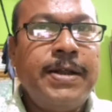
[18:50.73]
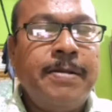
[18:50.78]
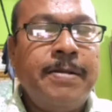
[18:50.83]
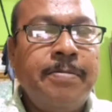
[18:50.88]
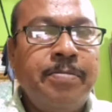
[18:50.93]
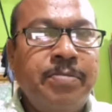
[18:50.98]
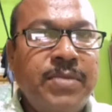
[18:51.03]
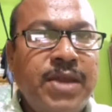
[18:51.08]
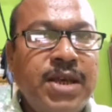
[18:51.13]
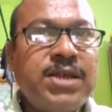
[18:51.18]

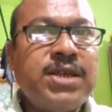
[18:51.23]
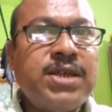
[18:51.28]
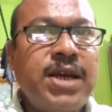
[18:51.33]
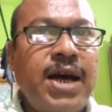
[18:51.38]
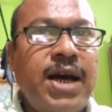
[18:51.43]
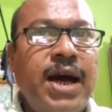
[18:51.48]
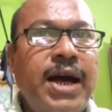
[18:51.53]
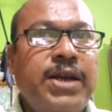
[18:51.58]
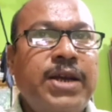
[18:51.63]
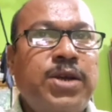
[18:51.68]
These
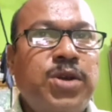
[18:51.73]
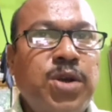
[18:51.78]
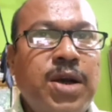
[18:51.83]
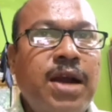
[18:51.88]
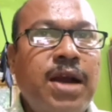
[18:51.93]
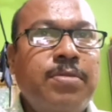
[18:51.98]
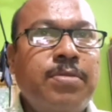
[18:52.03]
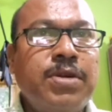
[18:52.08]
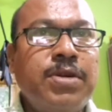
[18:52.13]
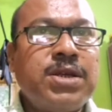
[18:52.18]

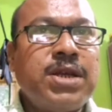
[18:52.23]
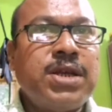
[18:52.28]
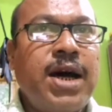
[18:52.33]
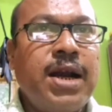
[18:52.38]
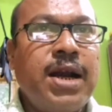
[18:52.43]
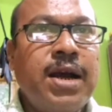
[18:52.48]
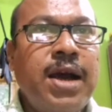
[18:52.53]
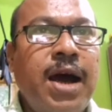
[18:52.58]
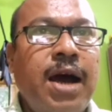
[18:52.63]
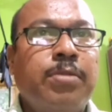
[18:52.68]
hydrocarbons
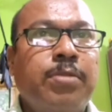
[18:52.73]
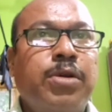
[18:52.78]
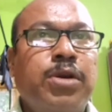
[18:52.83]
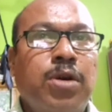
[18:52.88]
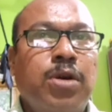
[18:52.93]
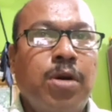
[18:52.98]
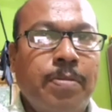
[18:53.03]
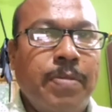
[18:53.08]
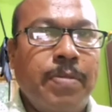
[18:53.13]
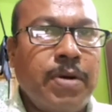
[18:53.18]
are carbon
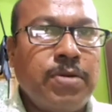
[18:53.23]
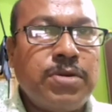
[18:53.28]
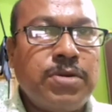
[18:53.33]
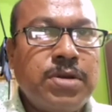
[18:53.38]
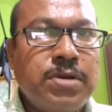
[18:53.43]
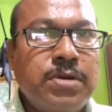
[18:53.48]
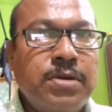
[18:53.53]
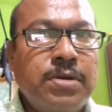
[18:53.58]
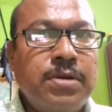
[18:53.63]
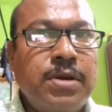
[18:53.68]

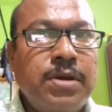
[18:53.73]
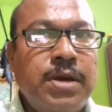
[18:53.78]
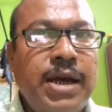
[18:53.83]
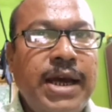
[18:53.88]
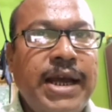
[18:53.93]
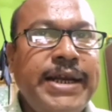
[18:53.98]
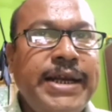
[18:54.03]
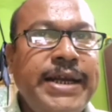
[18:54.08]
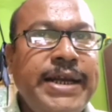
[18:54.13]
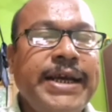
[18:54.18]
compounds,
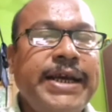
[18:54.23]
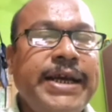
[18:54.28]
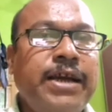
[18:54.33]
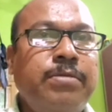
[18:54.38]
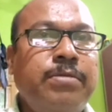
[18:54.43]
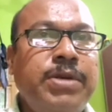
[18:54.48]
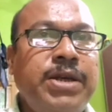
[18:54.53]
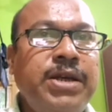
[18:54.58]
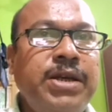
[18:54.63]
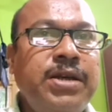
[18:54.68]
and they can
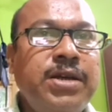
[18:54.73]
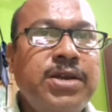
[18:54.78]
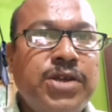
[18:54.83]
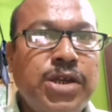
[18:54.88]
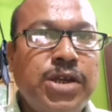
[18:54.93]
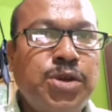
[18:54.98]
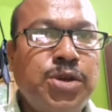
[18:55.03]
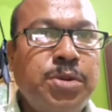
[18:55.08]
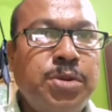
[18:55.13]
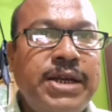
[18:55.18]
be
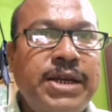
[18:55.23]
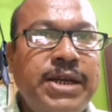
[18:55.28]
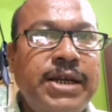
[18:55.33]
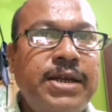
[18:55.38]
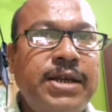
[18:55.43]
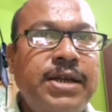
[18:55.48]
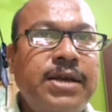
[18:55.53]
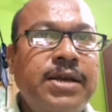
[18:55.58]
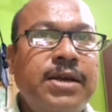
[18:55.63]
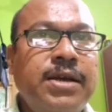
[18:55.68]

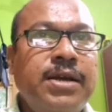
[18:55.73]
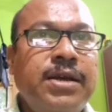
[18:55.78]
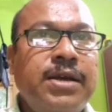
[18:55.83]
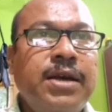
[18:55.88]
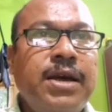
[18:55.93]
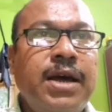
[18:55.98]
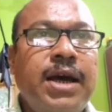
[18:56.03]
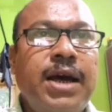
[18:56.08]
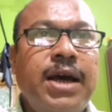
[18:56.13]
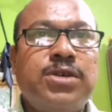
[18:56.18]
saturated
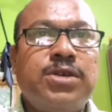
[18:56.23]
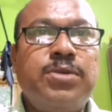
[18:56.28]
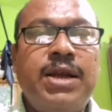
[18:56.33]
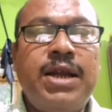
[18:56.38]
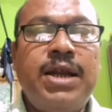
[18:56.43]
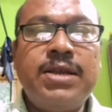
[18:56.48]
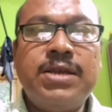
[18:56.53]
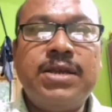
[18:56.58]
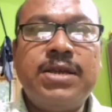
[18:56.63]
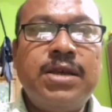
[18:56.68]
as well
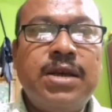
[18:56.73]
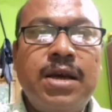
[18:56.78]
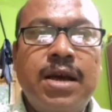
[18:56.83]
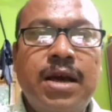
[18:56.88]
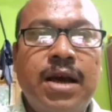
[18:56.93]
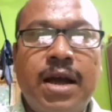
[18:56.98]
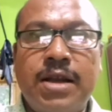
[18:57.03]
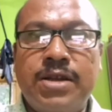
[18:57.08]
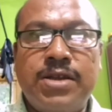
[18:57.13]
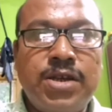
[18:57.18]
as
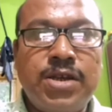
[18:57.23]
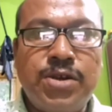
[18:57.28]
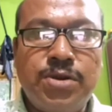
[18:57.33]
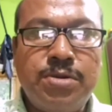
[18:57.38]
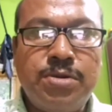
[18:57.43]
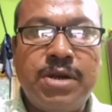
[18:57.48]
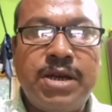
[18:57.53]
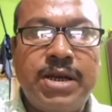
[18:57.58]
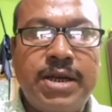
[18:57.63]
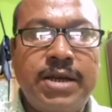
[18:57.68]

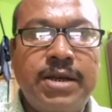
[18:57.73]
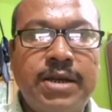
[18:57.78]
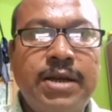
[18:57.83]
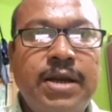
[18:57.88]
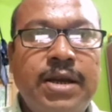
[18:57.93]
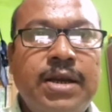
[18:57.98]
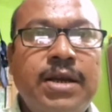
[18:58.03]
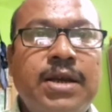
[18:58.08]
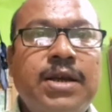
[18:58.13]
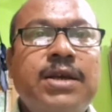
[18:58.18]
unsaturated.
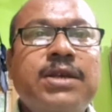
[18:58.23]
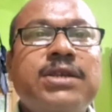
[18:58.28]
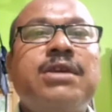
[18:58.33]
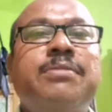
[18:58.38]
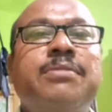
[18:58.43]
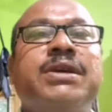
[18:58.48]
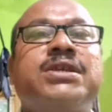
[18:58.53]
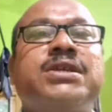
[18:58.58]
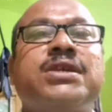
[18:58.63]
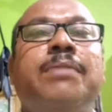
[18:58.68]
Some
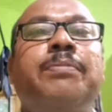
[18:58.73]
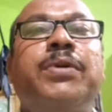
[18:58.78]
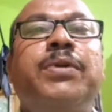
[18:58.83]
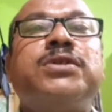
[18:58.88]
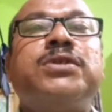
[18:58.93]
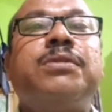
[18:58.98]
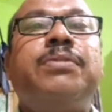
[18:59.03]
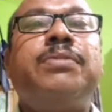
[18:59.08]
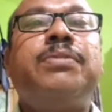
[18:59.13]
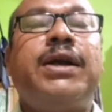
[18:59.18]

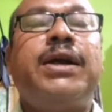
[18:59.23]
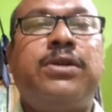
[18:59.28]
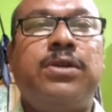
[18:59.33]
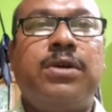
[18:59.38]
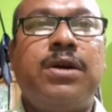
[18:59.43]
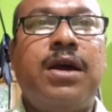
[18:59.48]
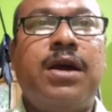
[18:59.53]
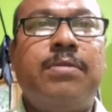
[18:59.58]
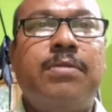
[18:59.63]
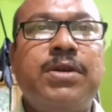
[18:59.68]
examples of
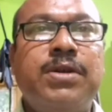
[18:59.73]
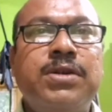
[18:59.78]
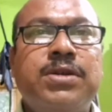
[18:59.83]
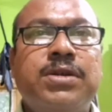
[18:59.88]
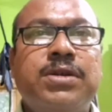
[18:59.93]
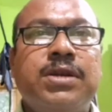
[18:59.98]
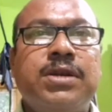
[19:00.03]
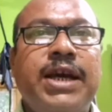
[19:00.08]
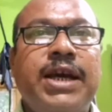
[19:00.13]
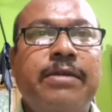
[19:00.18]

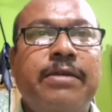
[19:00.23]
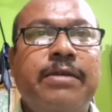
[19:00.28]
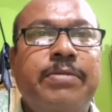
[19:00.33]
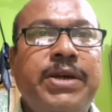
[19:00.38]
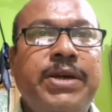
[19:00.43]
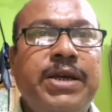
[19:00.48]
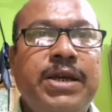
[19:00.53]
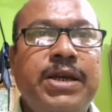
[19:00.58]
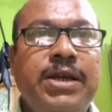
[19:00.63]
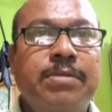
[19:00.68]
hydrocarbons can
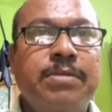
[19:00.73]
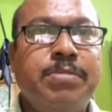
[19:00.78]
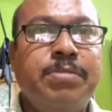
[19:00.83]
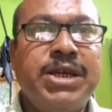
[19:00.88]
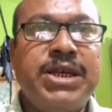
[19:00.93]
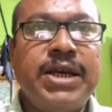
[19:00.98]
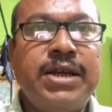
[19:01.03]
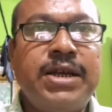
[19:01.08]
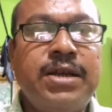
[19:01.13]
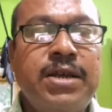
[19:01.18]
be methane